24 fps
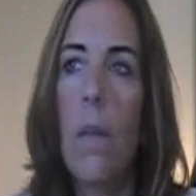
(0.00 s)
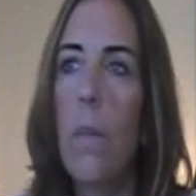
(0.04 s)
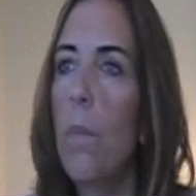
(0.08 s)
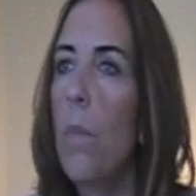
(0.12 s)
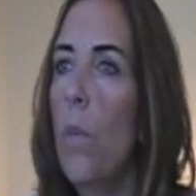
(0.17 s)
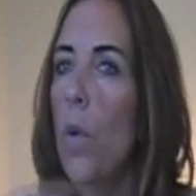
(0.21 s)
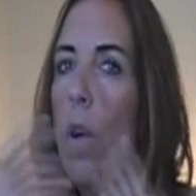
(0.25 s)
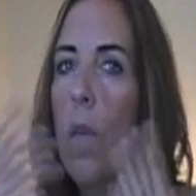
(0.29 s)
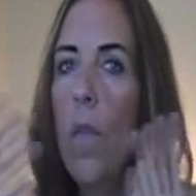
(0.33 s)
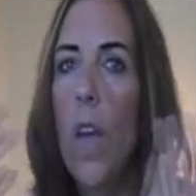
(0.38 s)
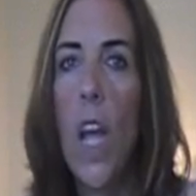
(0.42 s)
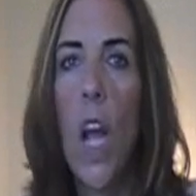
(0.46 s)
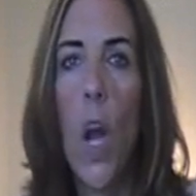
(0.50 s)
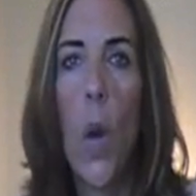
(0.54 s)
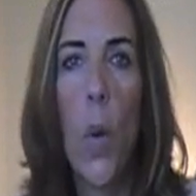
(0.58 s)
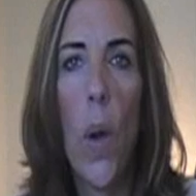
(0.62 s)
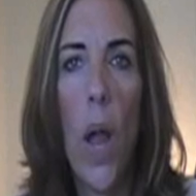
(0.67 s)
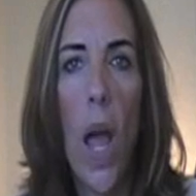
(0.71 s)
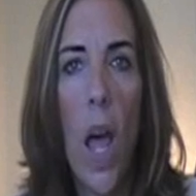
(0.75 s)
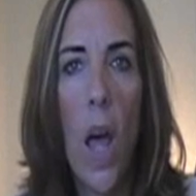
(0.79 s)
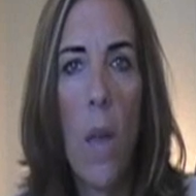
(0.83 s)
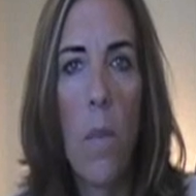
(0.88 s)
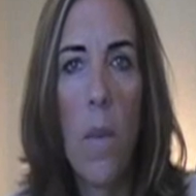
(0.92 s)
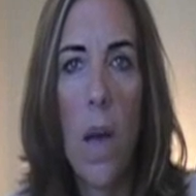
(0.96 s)
moving
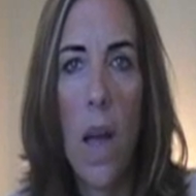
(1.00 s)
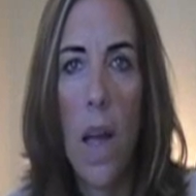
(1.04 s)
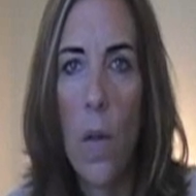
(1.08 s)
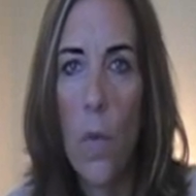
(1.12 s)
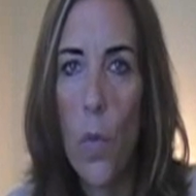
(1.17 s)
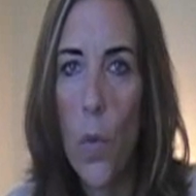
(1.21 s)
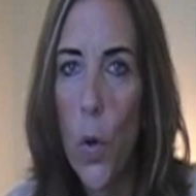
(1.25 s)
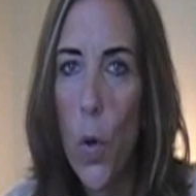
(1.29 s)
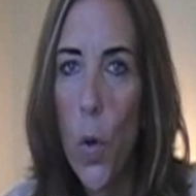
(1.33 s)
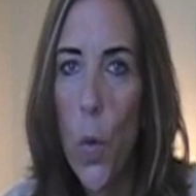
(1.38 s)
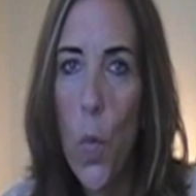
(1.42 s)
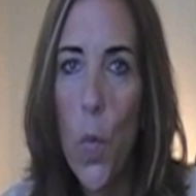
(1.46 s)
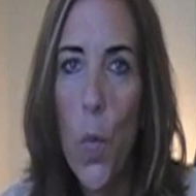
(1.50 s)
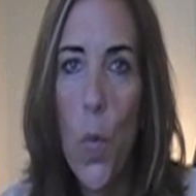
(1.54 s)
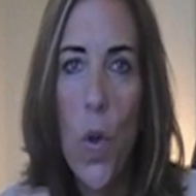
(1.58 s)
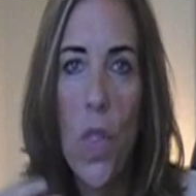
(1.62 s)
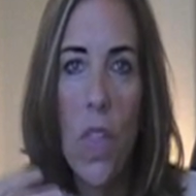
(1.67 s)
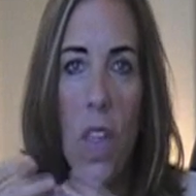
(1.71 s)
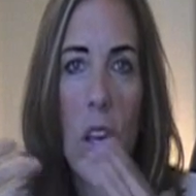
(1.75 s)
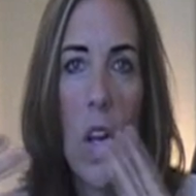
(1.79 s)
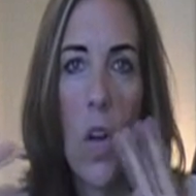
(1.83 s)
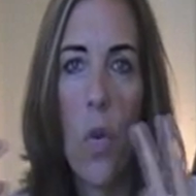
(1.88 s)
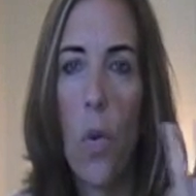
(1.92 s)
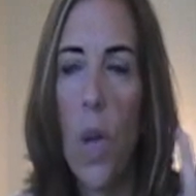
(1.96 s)
around my room
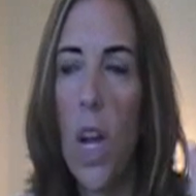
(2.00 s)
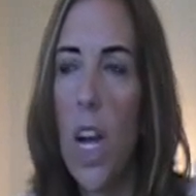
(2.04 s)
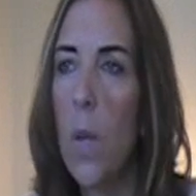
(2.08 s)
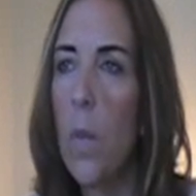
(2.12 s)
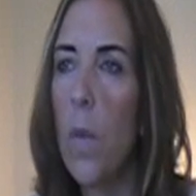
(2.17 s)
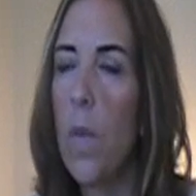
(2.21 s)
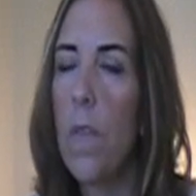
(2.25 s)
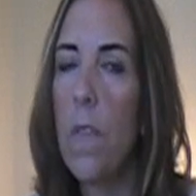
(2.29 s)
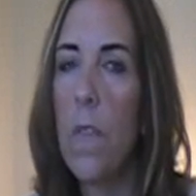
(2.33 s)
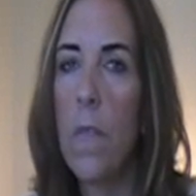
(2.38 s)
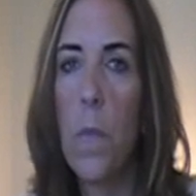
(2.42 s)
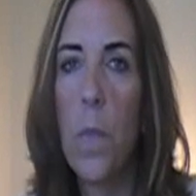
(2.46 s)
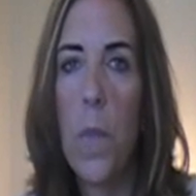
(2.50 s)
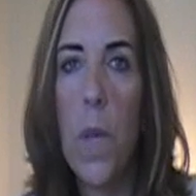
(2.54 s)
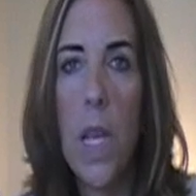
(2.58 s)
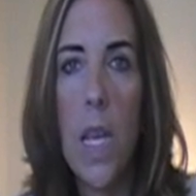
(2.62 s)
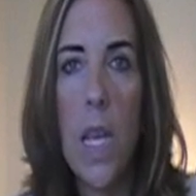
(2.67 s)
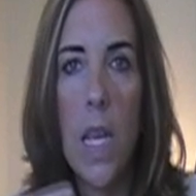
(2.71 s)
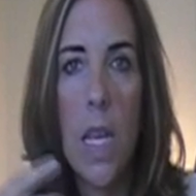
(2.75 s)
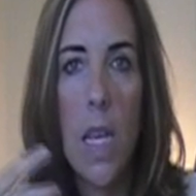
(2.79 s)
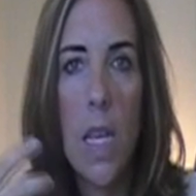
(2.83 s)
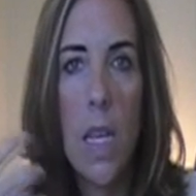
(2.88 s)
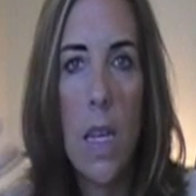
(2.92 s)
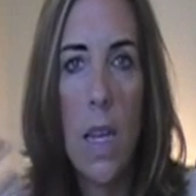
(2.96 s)
with incredible
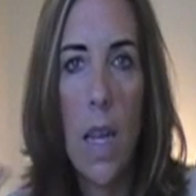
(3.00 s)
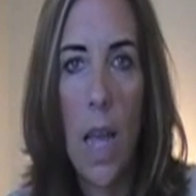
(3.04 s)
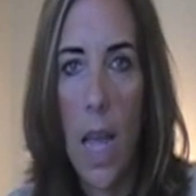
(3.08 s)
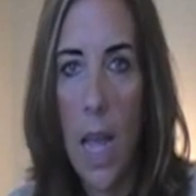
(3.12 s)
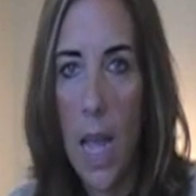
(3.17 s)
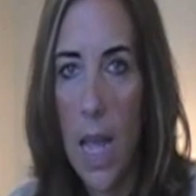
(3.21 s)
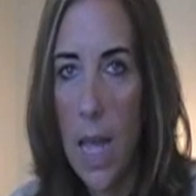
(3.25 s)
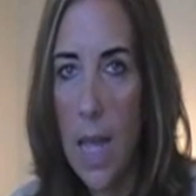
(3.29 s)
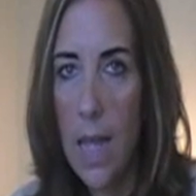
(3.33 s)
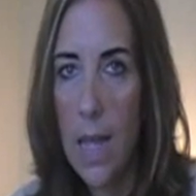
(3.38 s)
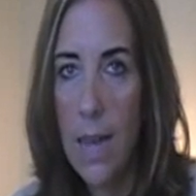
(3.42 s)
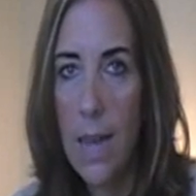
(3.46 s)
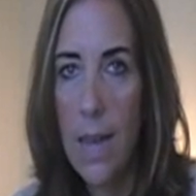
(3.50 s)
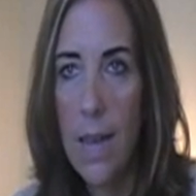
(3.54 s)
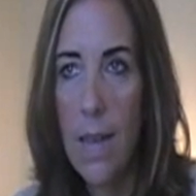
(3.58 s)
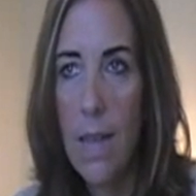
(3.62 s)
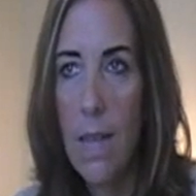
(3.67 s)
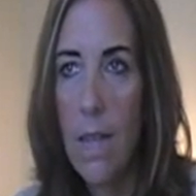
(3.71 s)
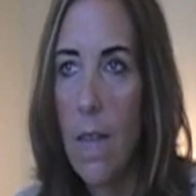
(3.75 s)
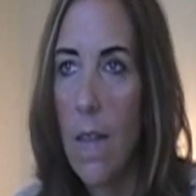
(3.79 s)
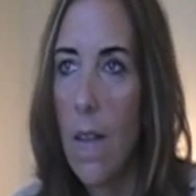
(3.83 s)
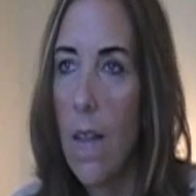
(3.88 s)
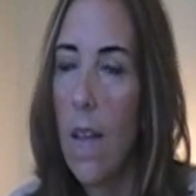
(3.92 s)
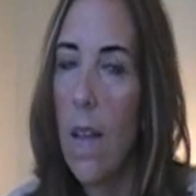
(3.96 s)
speed
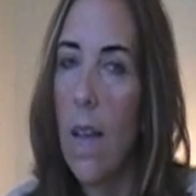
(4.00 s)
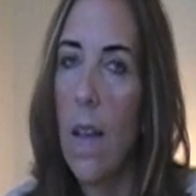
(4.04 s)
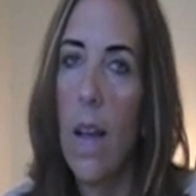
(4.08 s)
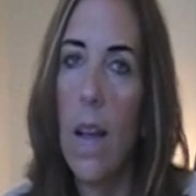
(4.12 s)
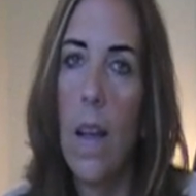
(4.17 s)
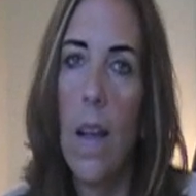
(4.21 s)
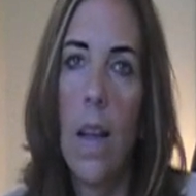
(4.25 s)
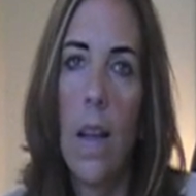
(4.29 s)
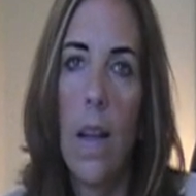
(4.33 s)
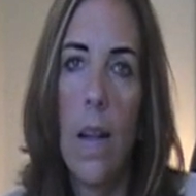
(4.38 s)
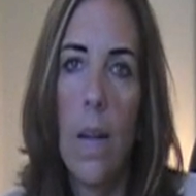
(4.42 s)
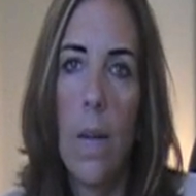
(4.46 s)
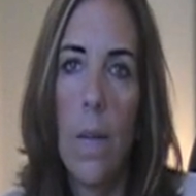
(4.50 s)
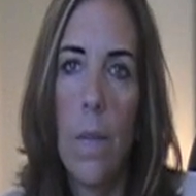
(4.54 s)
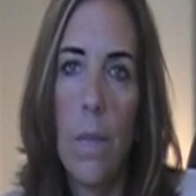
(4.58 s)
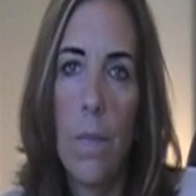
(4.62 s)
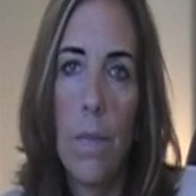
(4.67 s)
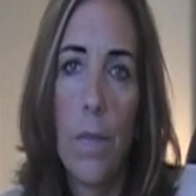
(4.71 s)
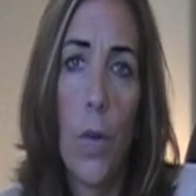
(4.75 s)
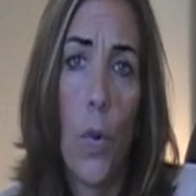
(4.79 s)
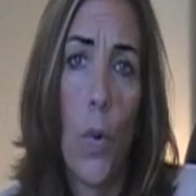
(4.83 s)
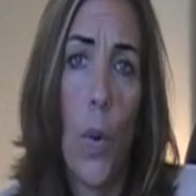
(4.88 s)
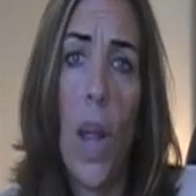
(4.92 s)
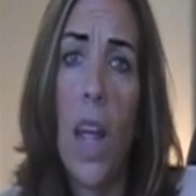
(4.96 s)
and
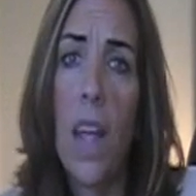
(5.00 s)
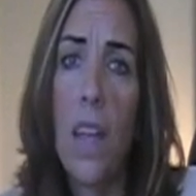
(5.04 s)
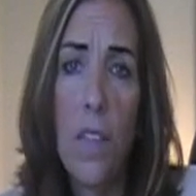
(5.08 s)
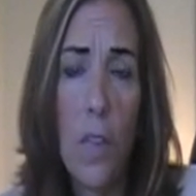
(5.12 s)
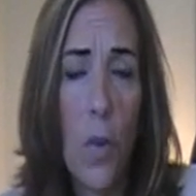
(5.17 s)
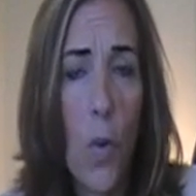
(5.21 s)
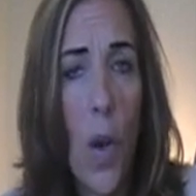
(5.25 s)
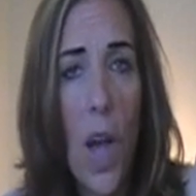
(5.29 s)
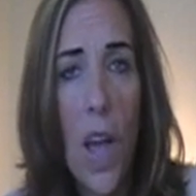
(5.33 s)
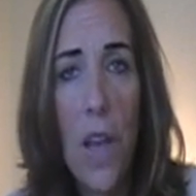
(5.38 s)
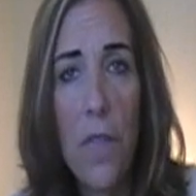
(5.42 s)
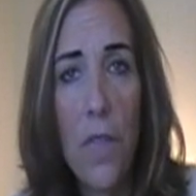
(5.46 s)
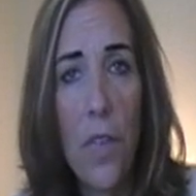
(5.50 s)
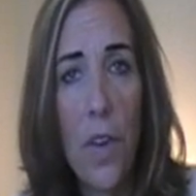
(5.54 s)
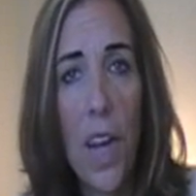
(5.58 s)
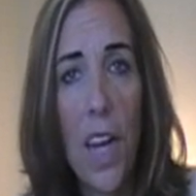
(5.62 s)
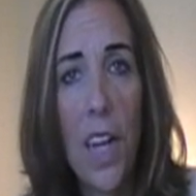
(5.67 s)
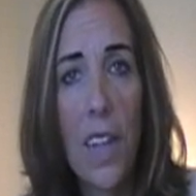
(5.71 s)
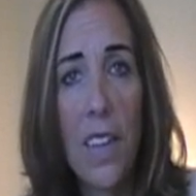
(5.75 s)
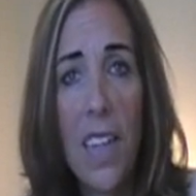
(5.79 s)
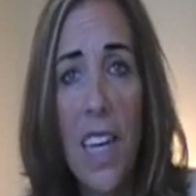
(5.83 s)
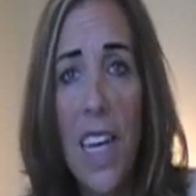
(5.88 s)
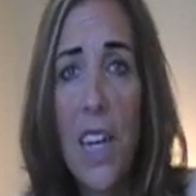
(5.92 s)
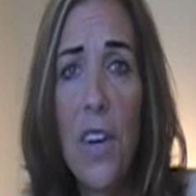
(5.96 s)
grace, quite
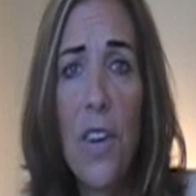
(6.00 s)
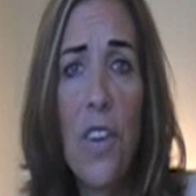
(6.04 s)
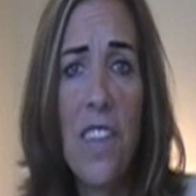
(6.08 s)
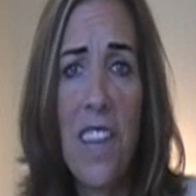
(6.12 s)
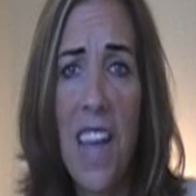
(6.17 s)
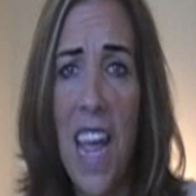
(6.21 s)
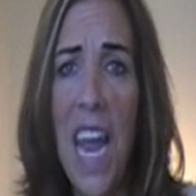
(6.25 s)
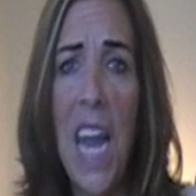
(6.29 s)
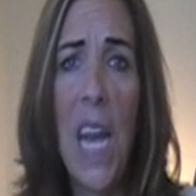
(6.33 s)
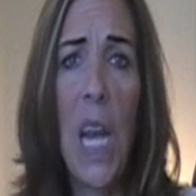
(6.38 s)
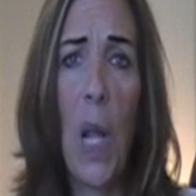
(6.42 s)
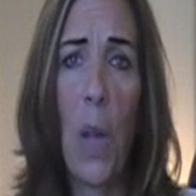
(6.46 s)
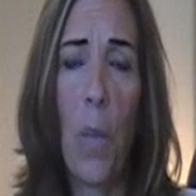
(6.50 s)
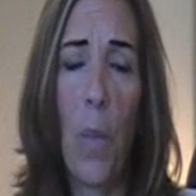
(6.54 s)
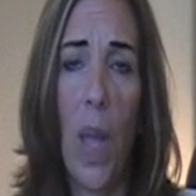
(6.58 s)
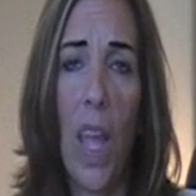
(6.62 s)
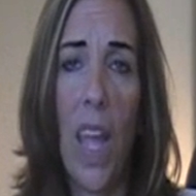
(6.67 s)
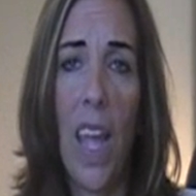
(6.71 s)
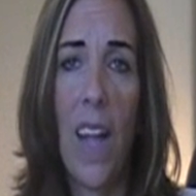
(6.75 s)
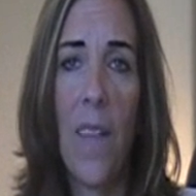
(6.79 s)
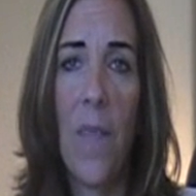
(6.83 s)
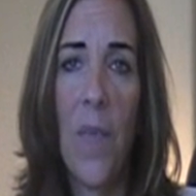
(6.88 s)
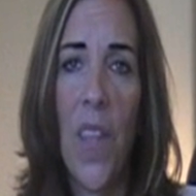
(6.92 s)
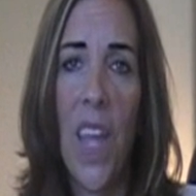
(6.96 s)
frankly, entertaining
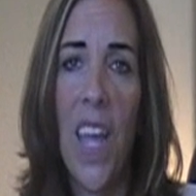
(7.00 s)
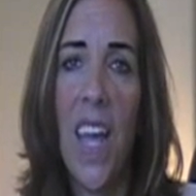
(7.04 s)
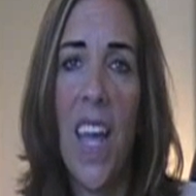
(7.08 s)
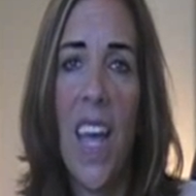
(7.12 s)
me.